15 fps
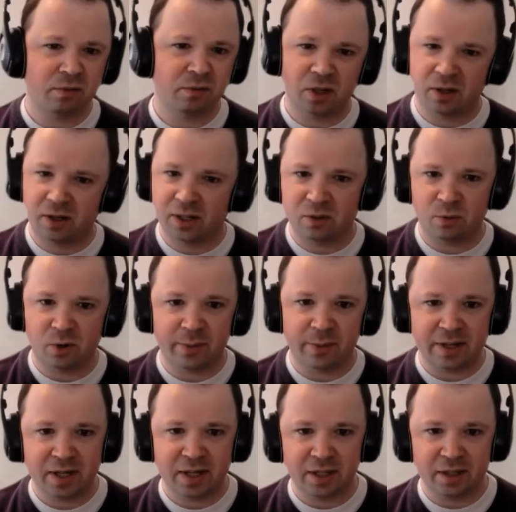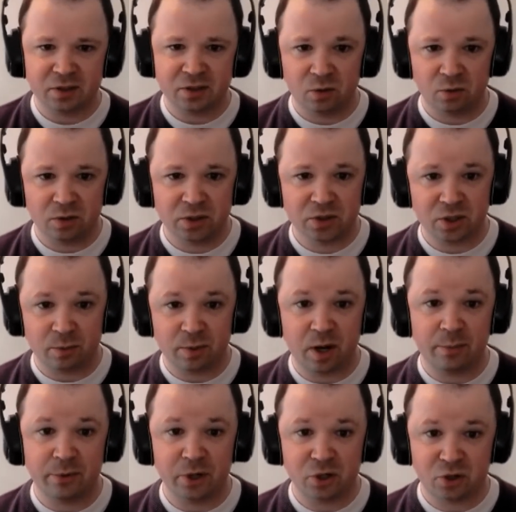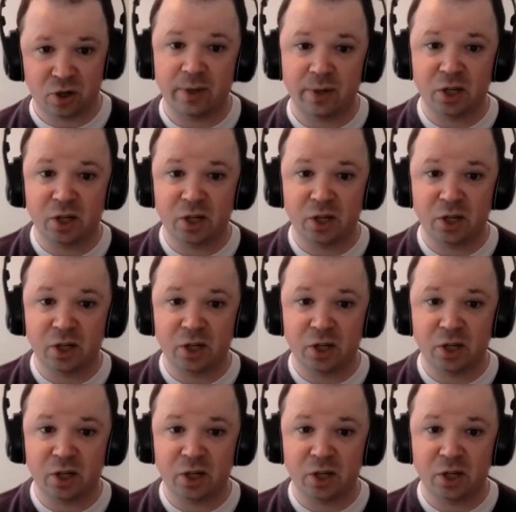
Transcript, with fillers: you don't need to worry about taking salt to stop hyponatremia